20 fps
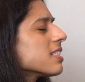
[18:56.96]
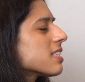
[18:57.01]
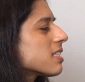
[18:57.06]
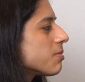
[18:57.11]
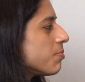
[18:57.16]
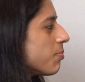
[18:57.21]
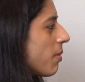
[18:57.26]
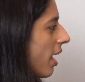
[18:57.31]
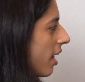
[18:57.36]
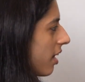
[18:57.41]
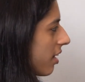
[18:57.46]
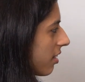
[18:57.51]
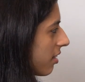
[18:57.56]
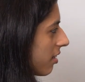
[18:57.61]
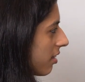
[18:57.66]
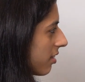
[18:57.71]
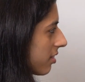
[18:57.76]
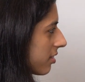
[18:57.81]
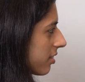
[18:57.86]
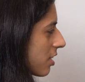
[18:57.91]

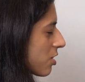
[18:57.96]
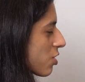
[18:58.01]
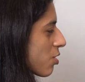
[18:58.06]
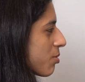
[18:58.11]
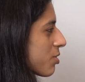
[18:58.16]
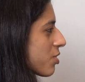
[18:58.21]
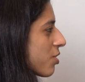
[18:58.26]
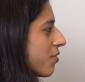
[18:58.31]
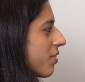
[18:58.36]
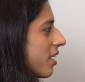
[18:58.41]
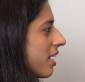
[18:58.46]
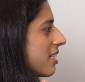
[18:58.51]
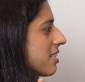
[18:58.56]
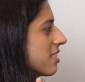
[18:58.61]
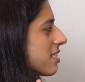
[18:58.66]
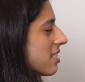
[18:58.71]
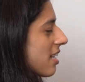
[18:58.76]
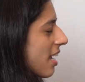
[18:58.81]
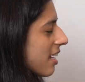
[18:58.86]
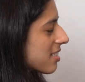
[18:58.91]
smell. There's so much of
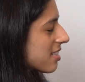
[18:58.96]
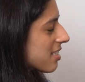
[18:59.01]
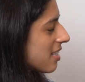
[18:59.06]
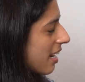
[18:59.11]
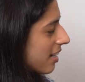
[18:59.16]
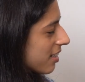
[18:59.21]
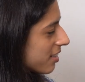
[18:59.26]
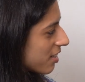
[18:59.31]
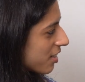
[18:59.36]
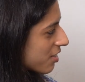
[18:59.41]
insects that it